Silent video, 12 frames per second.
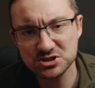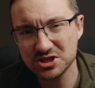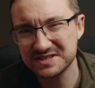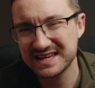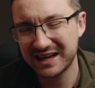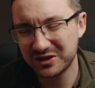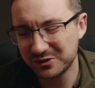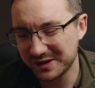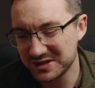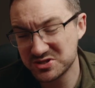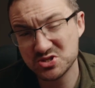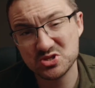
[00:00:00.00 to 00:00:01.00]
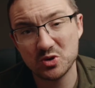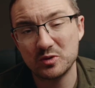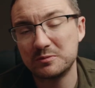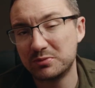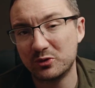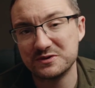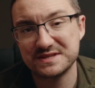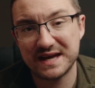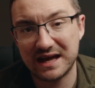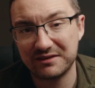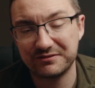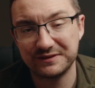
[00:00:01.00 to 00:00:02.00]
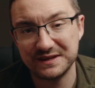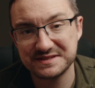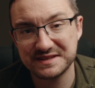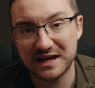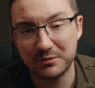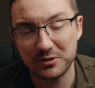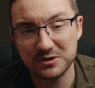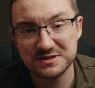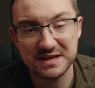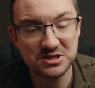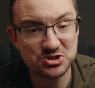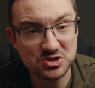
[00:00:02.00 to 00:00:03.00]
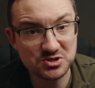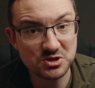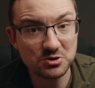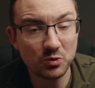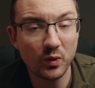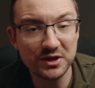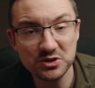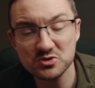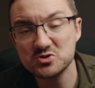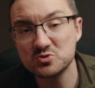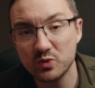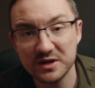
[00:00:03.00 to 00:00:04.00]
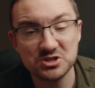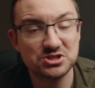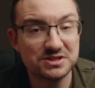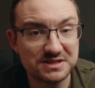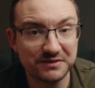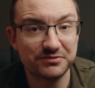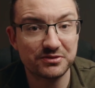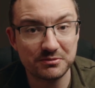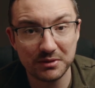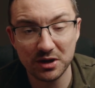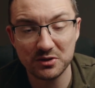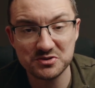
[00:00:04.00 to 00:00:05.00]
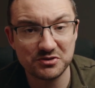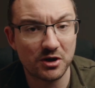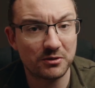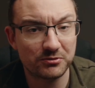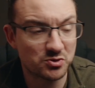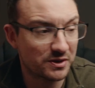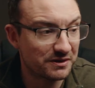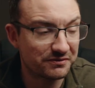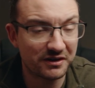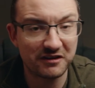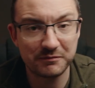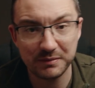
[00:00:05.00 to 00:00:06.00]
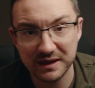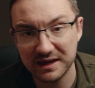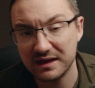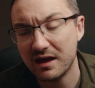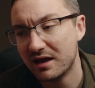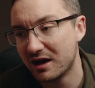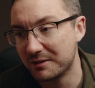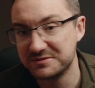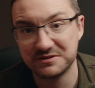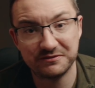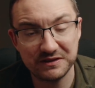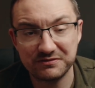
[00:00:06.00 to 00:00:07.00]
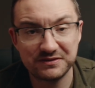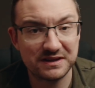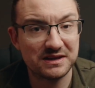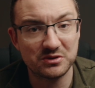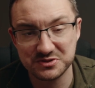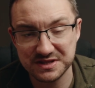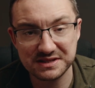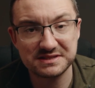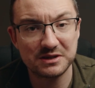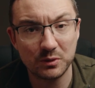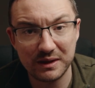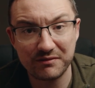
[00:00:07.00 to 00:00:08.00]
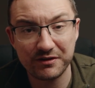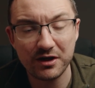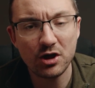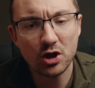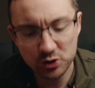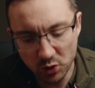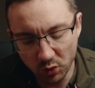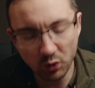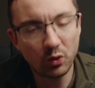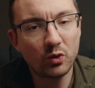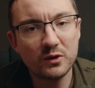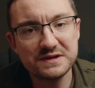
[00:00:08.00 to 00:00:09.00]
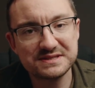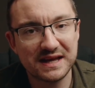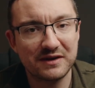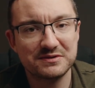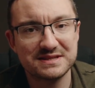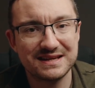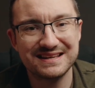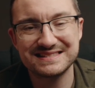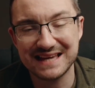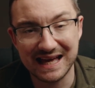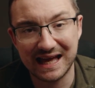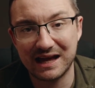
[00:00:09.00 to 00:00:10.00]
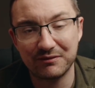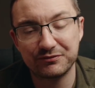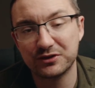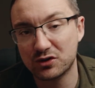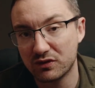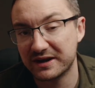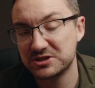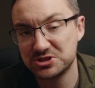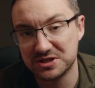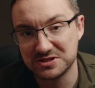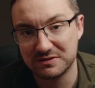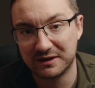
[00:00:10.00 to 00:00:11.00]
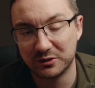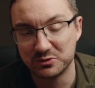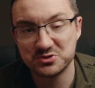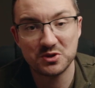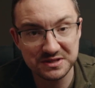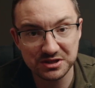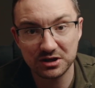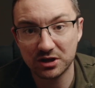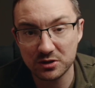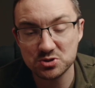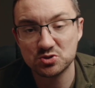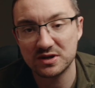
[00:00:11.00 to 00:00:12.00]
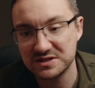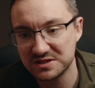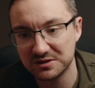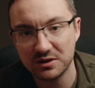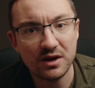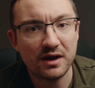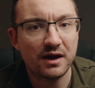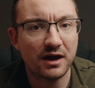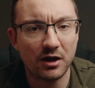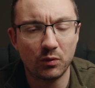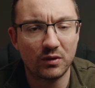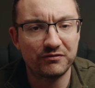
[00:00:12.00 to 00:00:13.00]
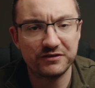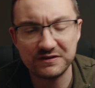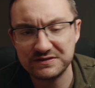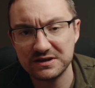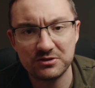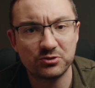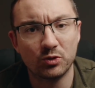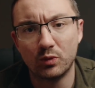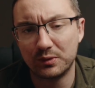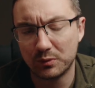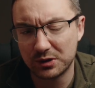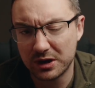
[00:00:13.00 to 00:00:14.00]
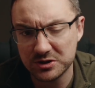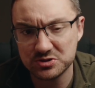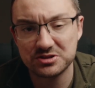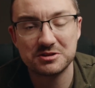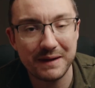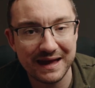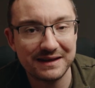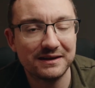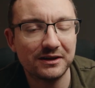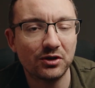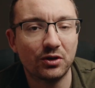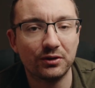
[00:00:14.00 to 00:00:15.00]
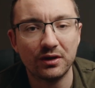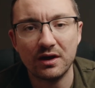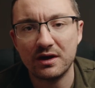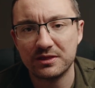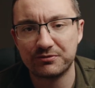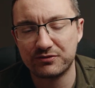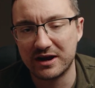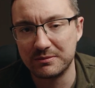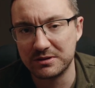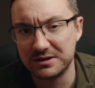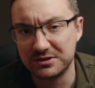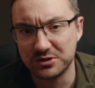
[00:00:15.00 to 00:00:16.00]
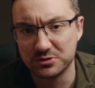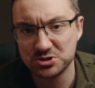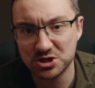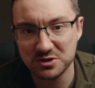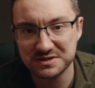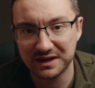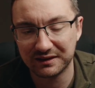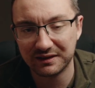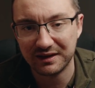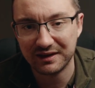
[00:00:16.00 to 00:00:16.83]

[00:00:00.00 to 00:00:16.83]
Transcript: shutter angle is so important to have for cameras is just so that when you switch to different modes, going from 25p up to 50 or 60 or whatever, you're always guaranteed to have the correct shutter angle. So it's going to go straight to 1/50th or 1/100th depending on the frame rate that you're choosing.